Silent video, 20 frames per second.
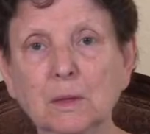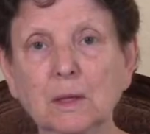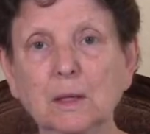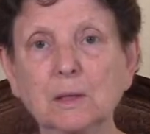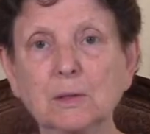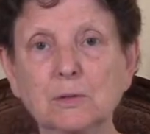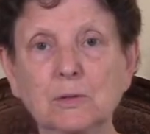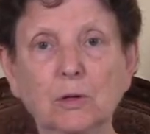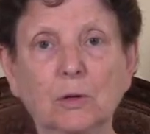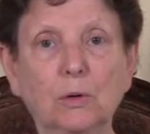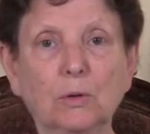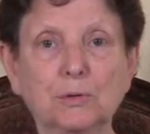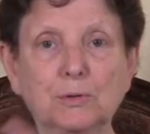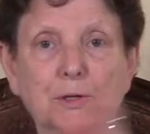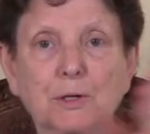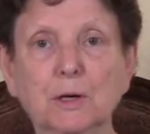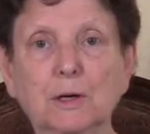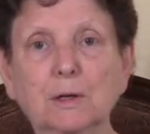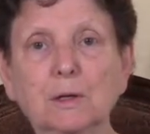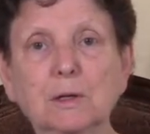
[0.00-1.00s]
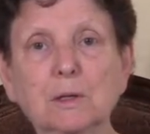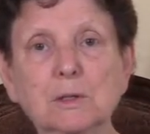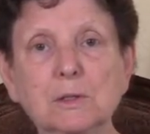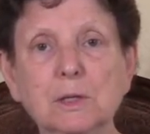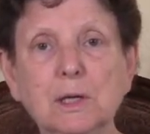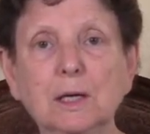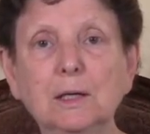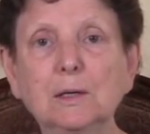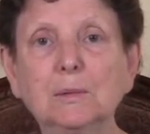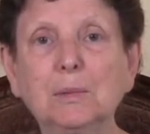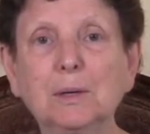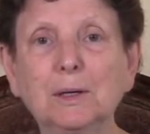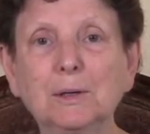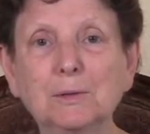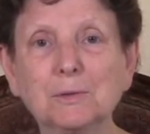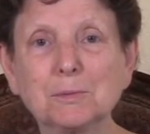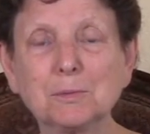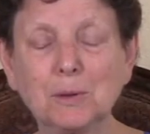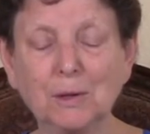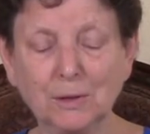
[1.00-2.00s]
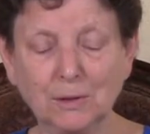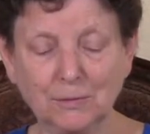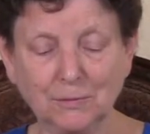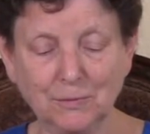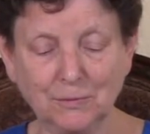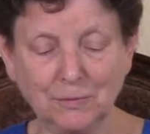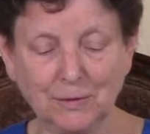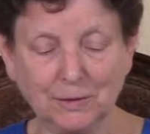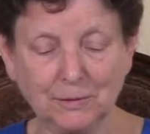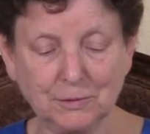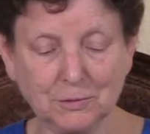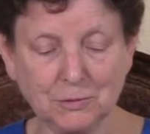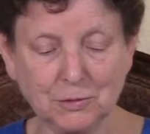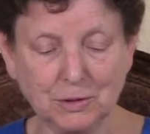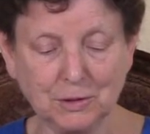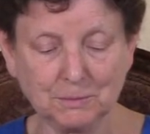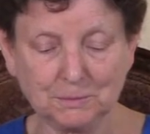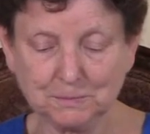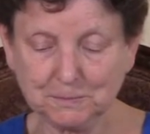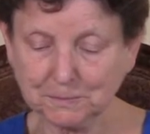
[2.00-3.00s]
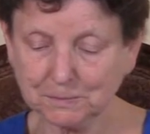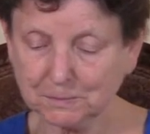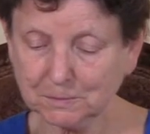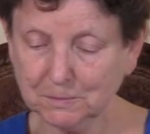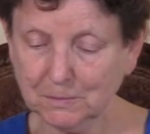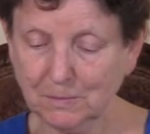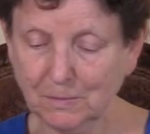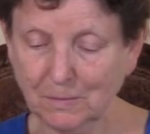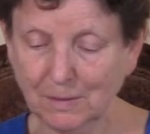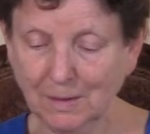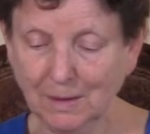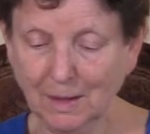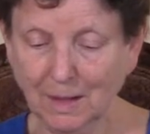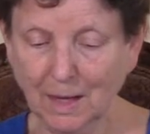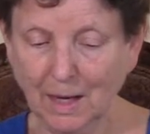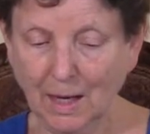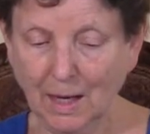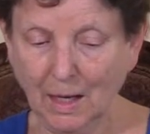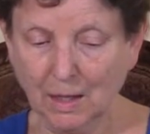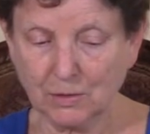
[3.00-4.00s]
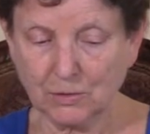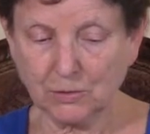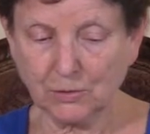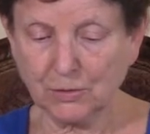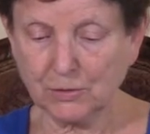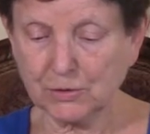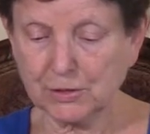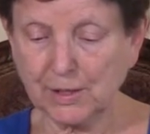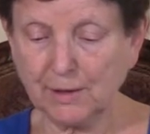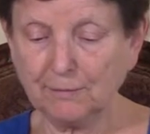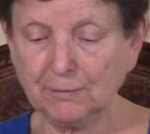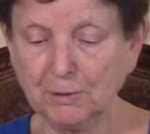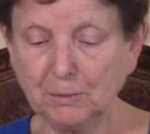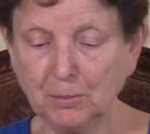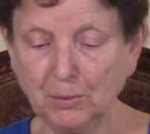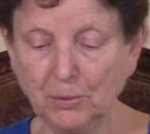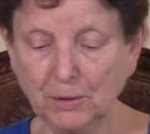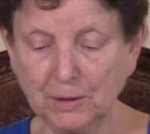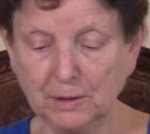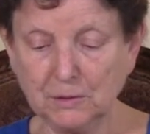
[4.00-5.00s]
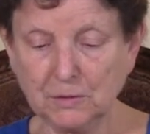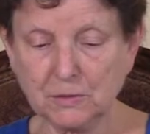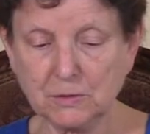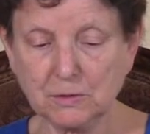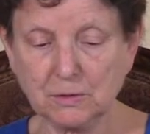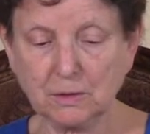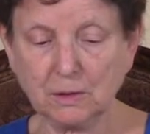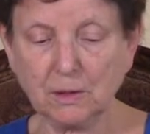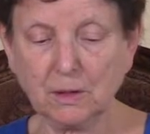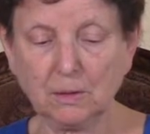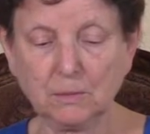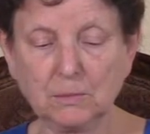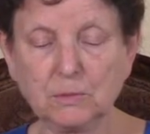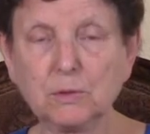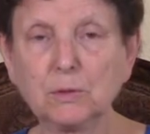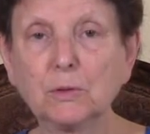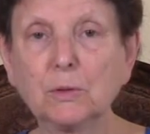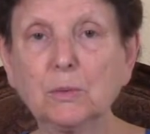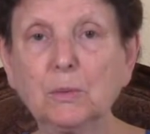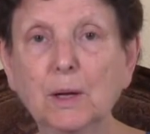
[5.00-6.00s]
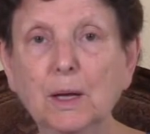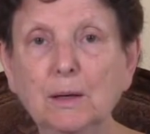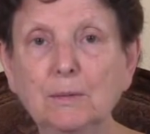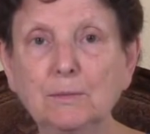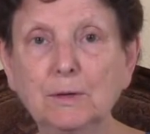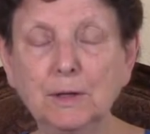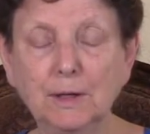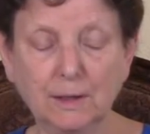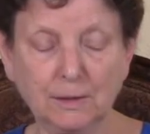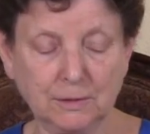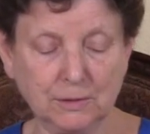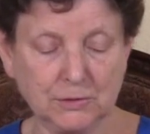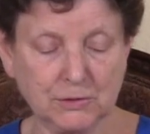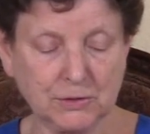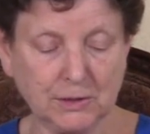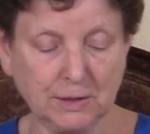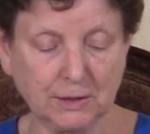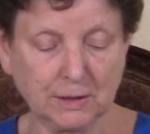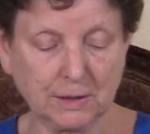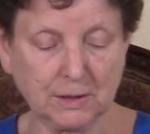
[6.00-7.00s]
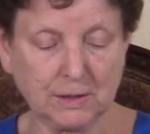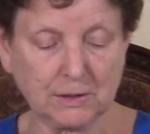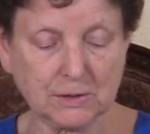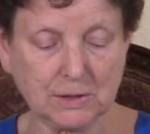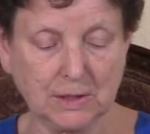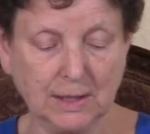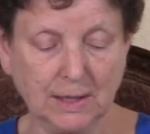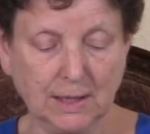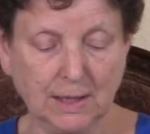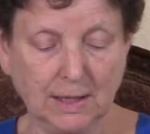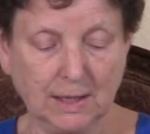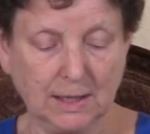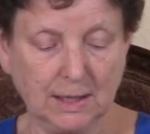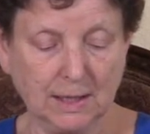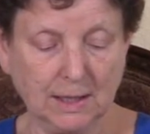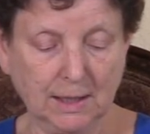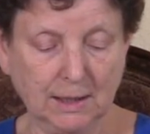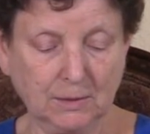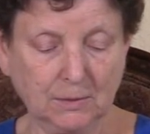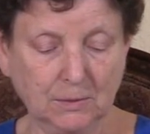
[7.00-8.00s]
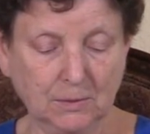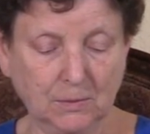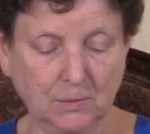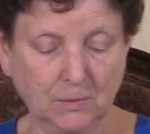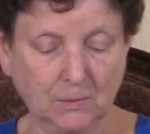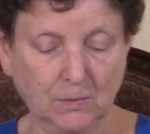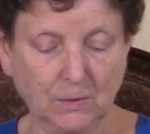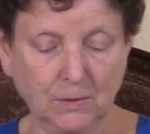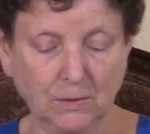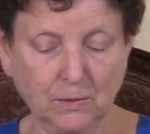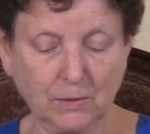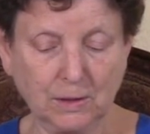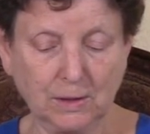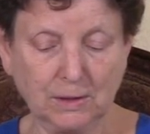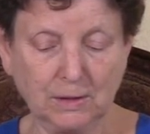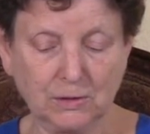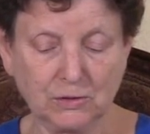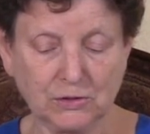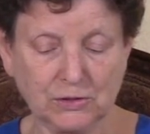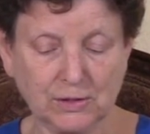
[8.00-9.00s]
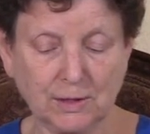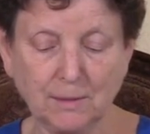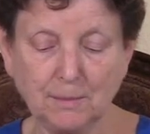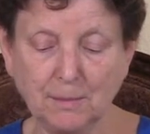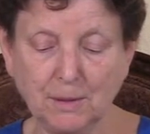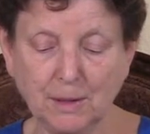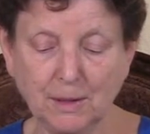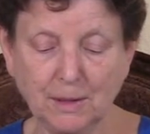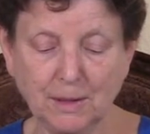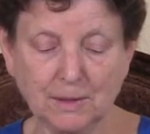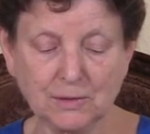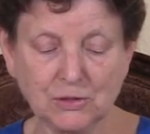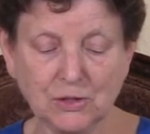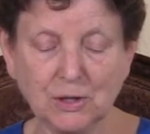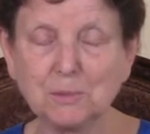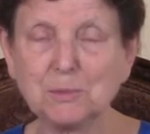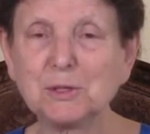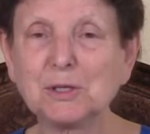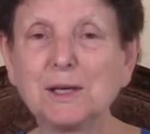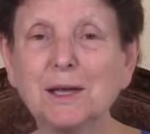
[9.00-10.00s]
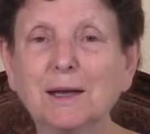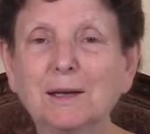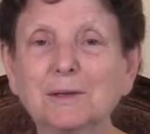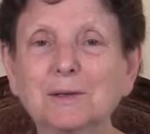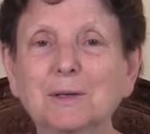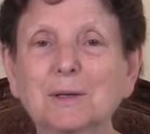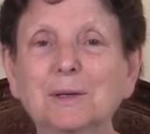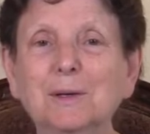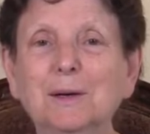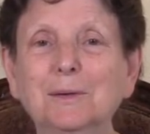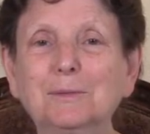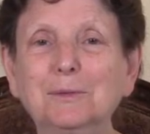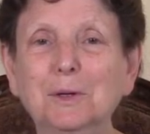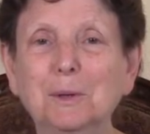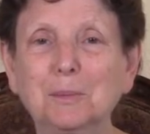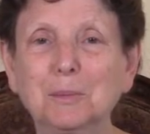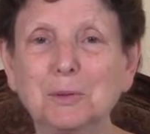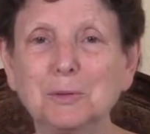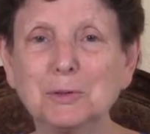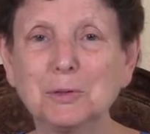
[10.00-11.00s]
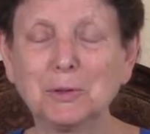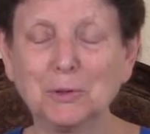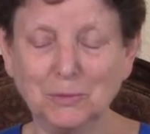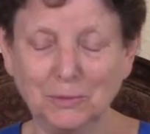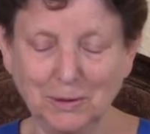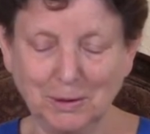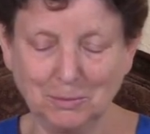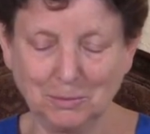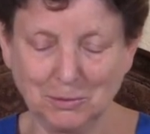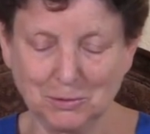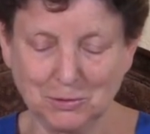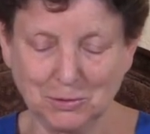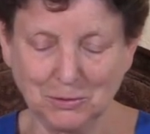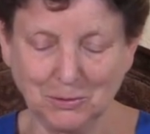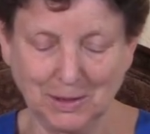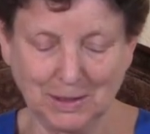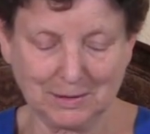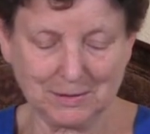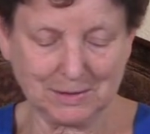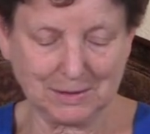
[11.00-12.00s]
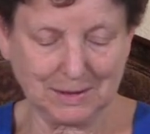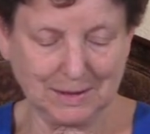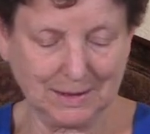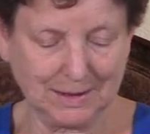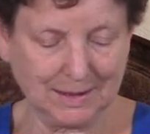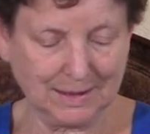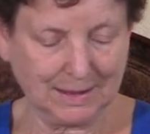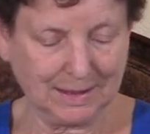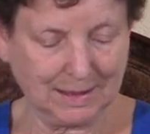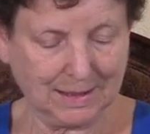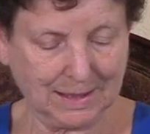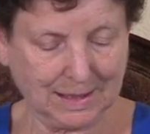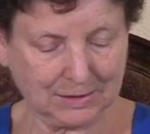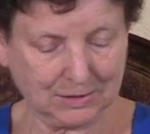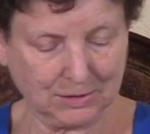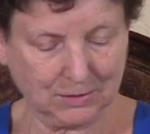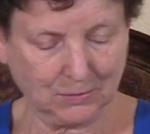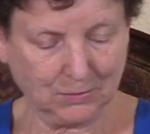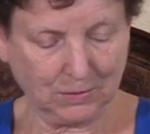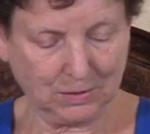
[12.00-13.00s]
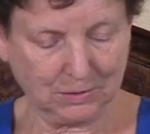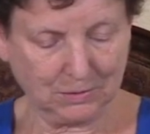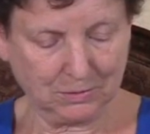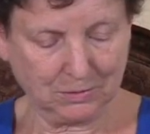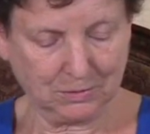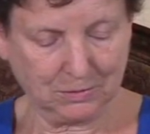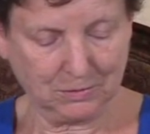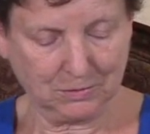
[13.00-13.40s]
is the whole Sangha, is anybody who's part of the fellowship. So there's 7 points to the way of Ananda Sanghis, and we're in the subset of number two. Number two has actually